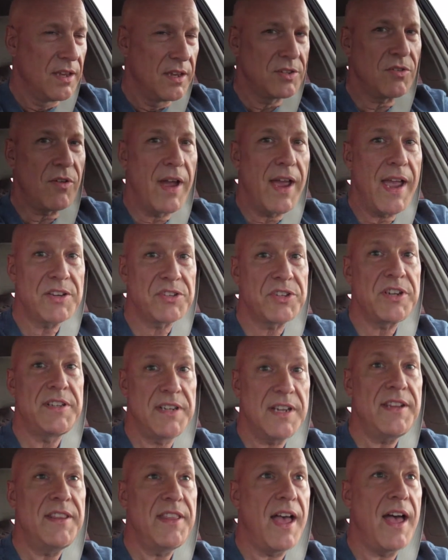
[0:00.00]
So I actually
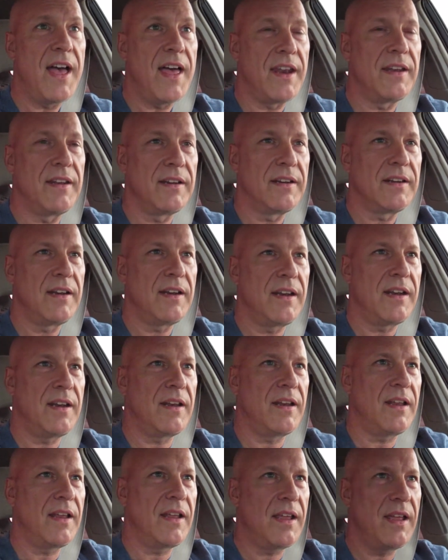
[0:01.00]
did that.
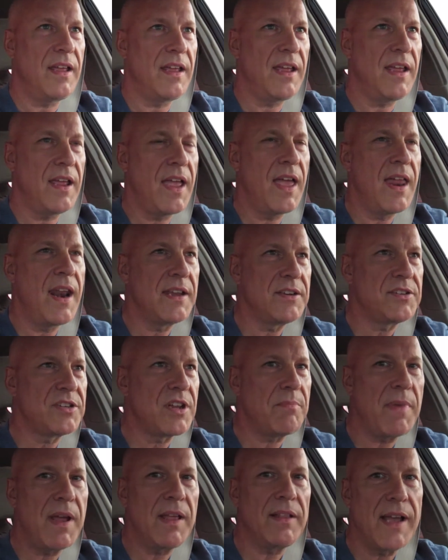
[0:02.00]
And I
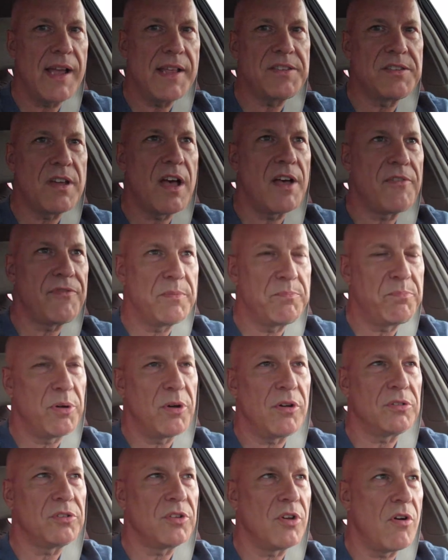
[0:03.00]
shut my lights off and
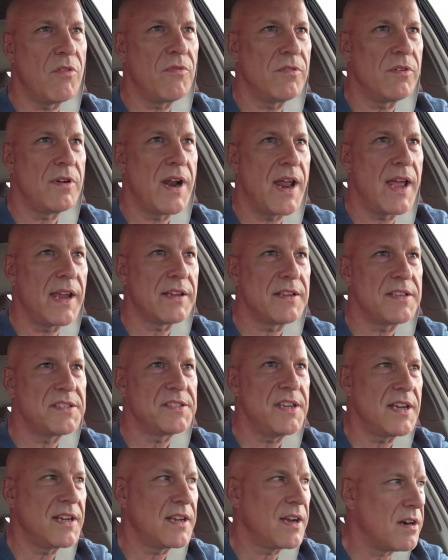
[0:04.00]
pulled over, and I could
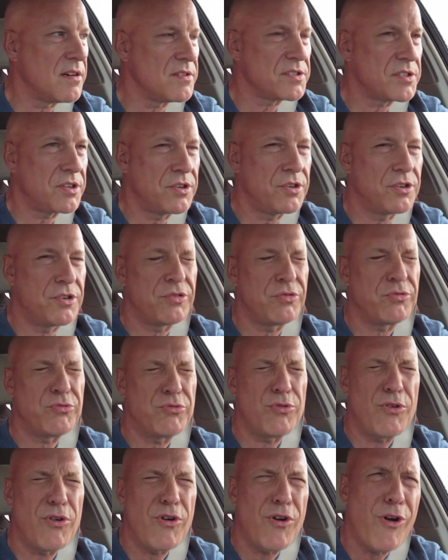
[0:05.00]
see cars
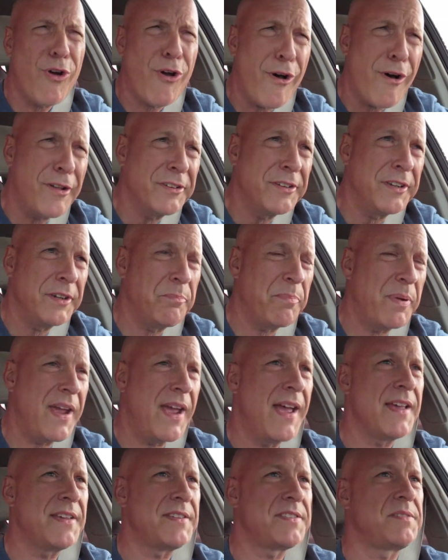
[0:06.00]
crawling
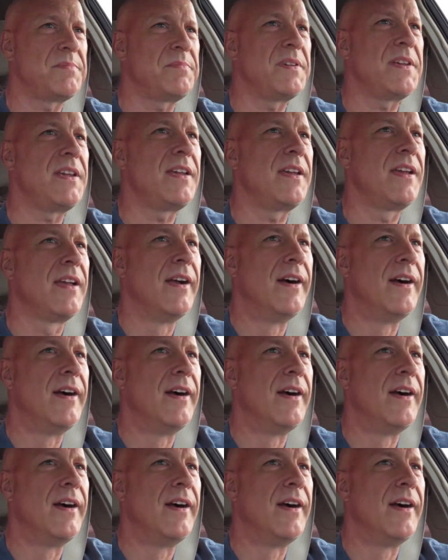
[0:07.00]
past me